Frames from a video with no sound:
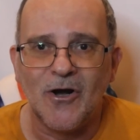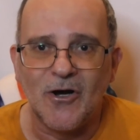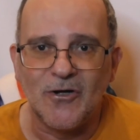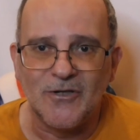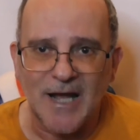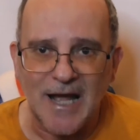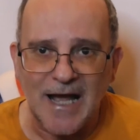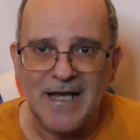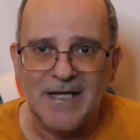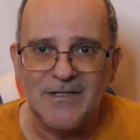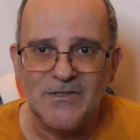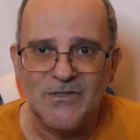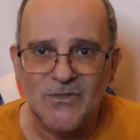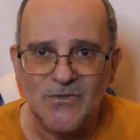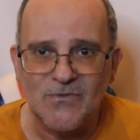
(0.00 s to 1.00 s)
on
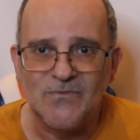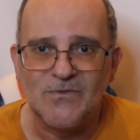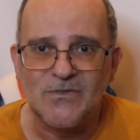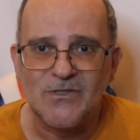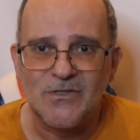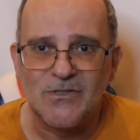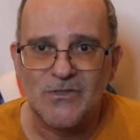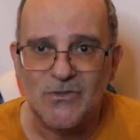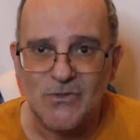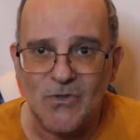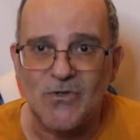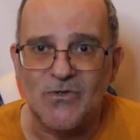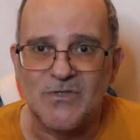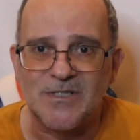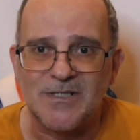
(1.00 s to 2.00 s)
iTunes
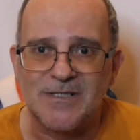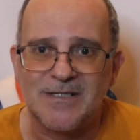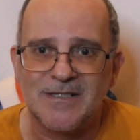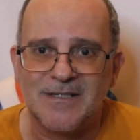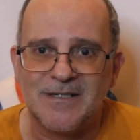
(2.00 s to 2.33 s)
stores.